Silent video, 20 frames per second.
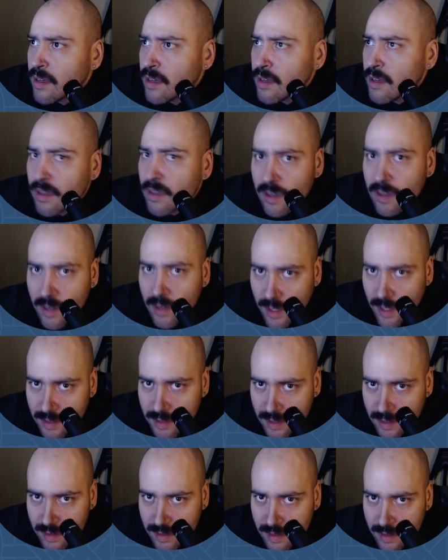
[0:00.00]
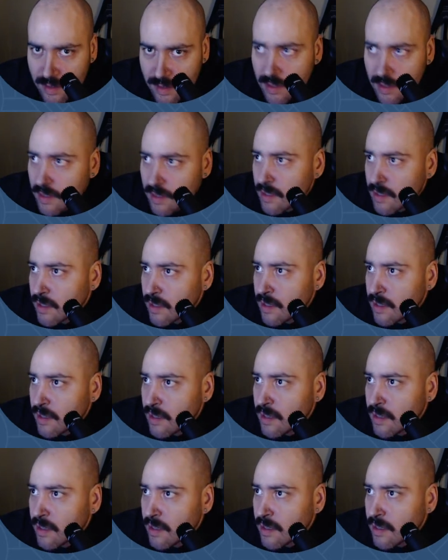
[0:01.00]
I guess it's
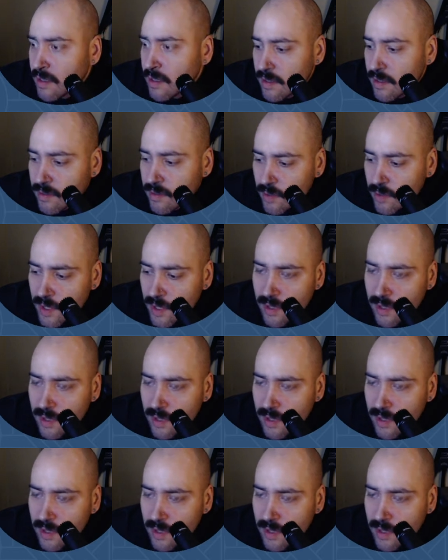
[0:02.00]
weird.